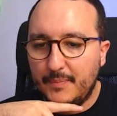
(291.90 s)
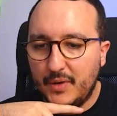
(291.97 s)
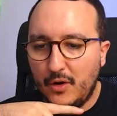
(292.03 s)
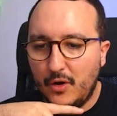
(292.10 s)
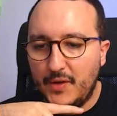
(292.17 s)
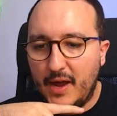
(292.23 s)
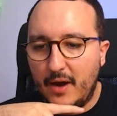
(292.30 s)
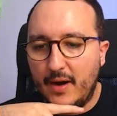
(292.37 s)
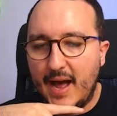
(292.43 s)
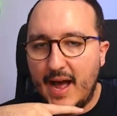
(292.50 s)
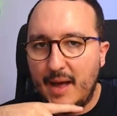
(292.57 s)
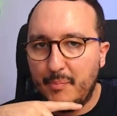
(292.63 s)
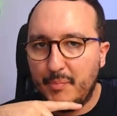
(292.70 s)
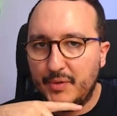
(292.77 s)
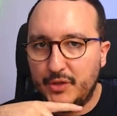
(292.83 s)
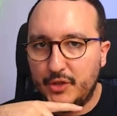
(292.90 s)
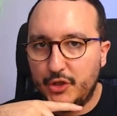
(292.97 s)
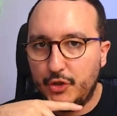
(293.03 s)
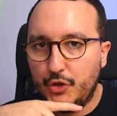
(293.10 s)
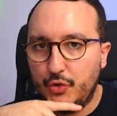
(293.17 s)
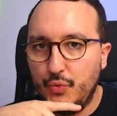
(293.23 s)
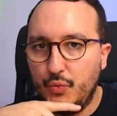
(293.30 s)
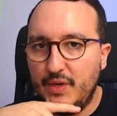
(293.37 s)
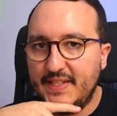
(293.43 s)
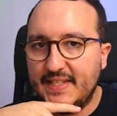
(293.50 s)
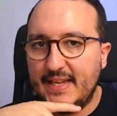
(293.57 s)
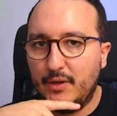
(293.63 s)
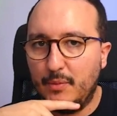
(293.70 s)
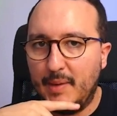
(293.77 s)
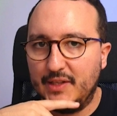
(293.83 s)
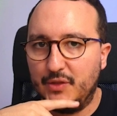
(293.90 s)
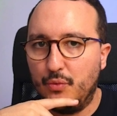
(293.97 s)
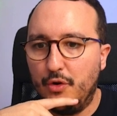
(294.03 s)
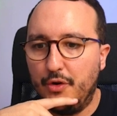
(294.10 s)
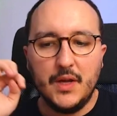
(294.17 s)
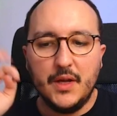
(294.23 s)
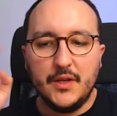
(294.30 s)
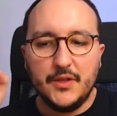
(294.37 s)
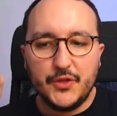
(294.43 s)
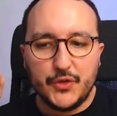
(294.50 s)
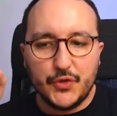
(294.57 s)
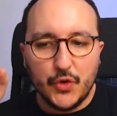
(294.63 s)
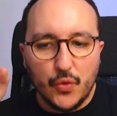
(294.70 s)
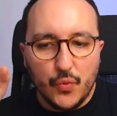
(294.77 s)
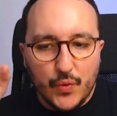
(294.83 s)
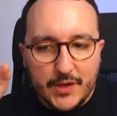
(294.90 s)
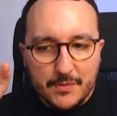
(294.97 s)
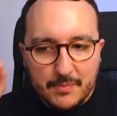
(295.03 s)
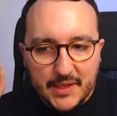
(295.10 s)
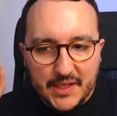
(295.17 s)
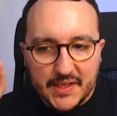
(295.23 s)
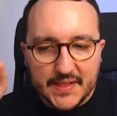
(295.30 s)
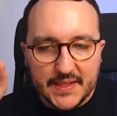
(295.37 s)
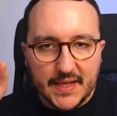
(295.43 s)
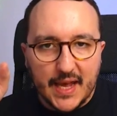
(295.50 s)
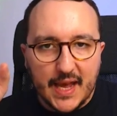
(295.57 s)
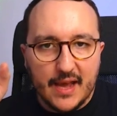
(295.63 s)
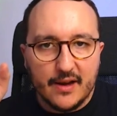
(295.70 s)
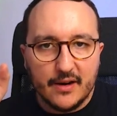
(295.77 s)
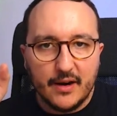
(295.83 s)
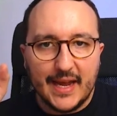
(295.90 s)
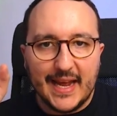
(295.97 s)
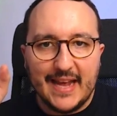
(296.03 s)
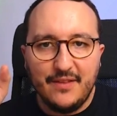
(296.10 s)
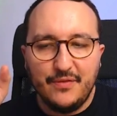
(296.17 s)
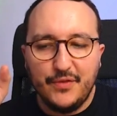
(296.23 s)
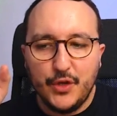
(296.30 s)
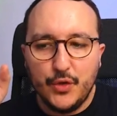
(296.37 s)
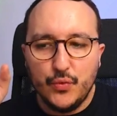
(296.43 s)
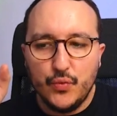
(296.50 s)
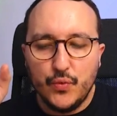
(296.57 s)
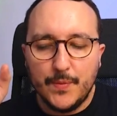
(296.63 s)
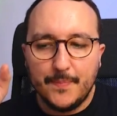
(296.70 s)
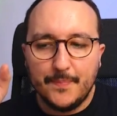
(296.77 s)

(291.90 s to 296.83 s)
on our app to reset the password. So we miss here a view,